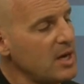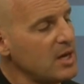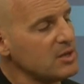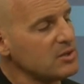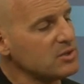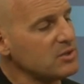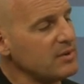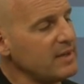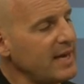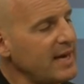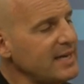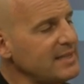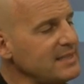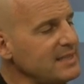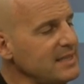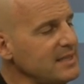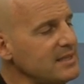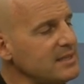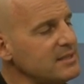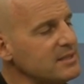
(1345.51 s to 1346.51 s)
So the
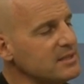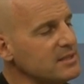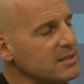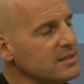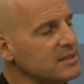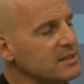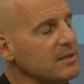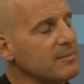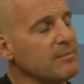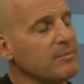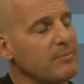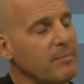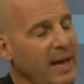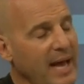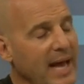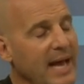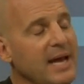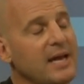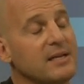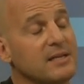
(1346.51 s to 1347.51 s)
idea is some
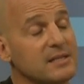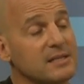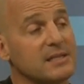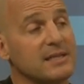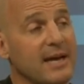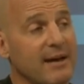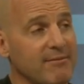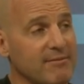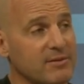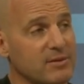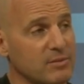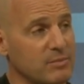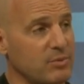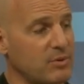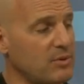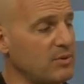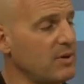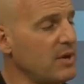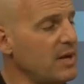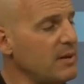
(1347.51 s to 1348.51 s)
pain is
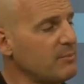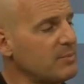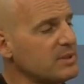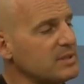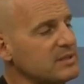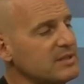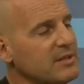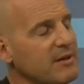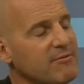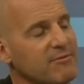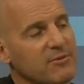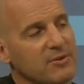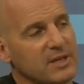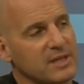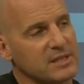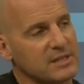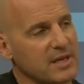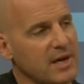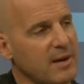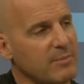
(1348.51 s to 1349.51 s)
inevitable, but suffering
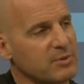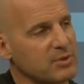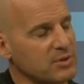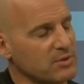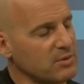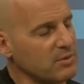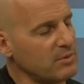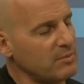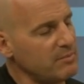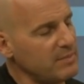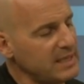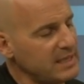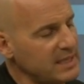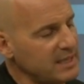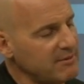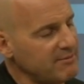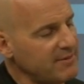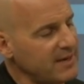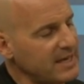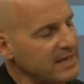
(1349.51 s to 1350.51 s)
is optional. Meaning
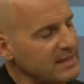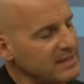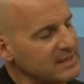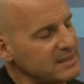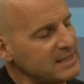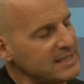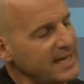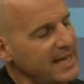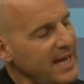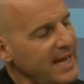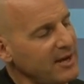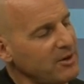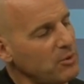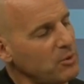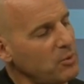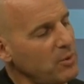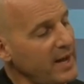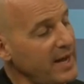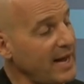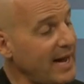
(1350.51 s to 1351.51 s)
if I can take
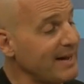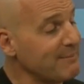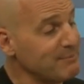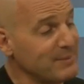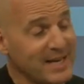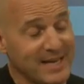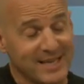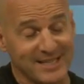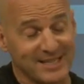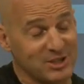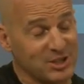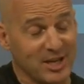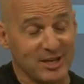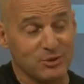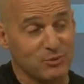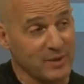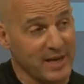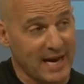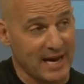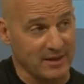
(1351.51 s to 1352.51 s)
away, I'm not going to change
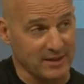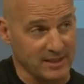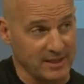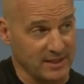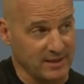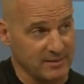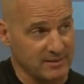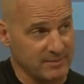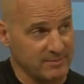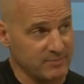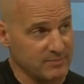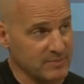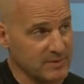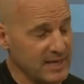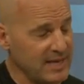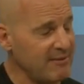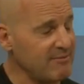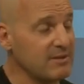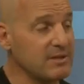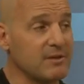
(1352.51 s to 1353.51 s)
reality,
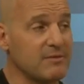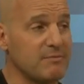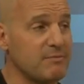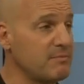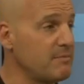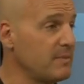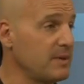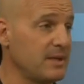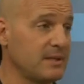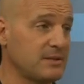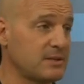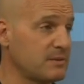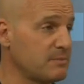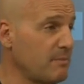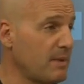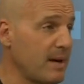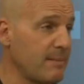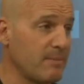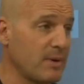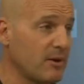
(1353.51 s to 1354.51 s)
even if it's
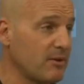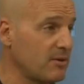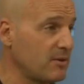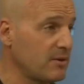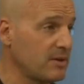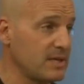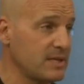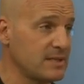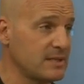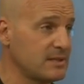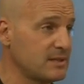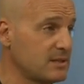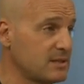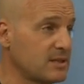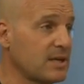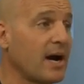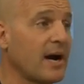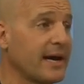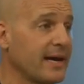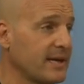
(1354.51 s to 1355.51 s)
my mother is
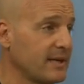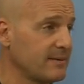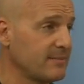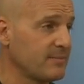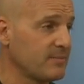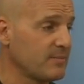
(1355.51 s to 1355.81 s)
dying.